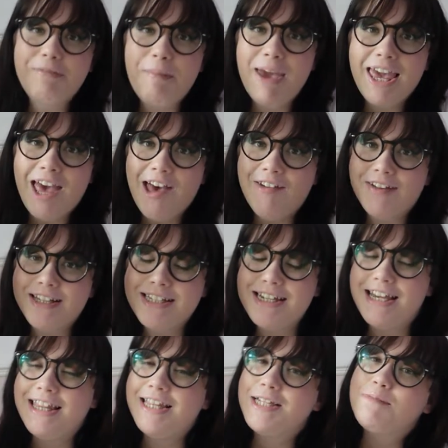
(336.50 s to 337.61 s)
main character
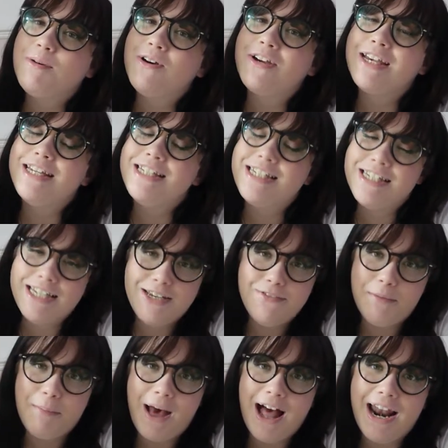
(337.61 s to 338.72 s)
in this book is
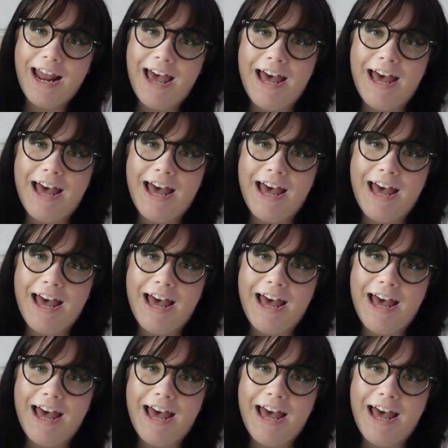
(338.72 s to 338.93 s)
Stevie Bell,